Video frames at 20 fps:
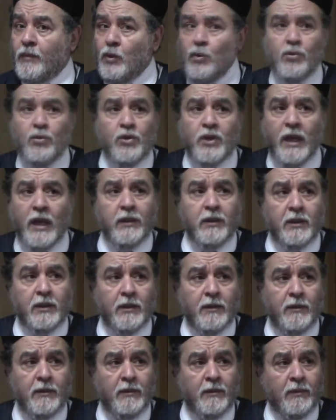Who said?
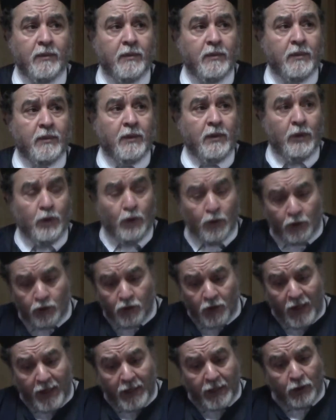You're
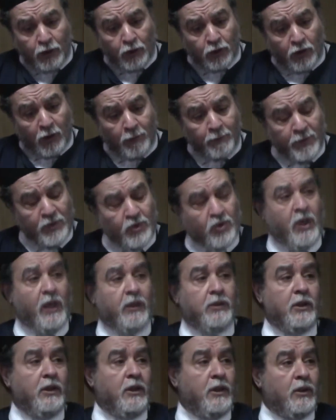trying to
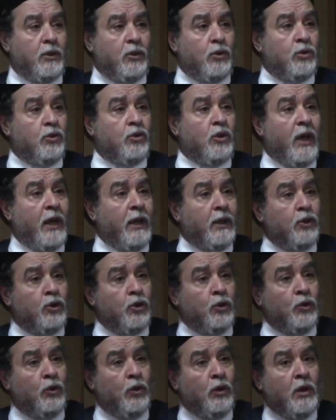compensate here. You're trying
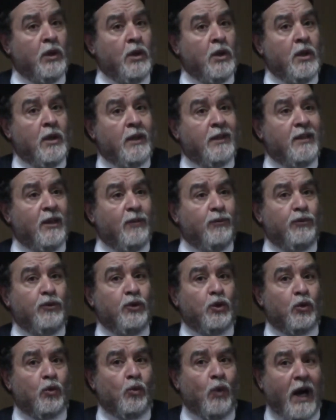to give
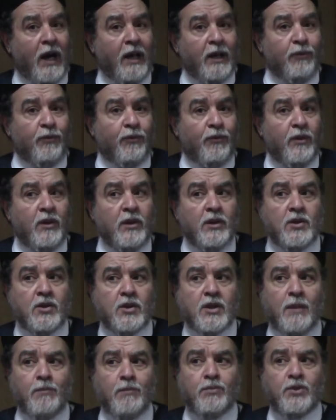your wife
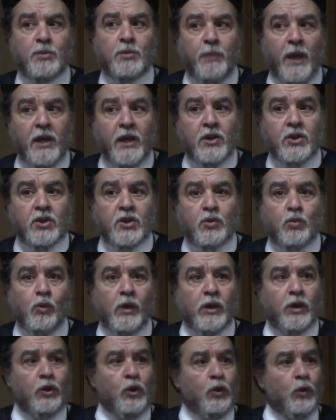some space
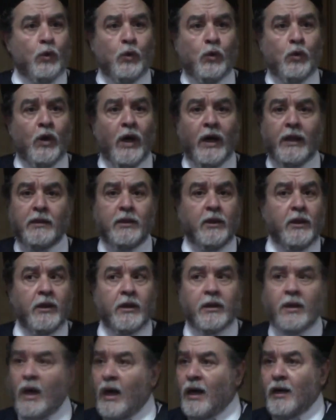where you and
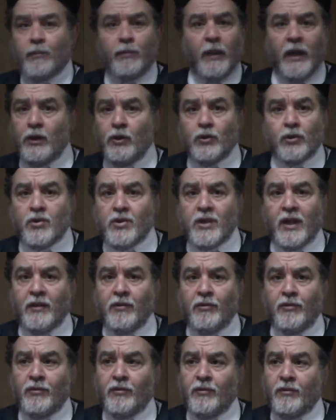her are by
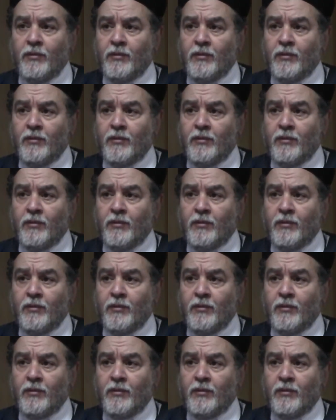yourself.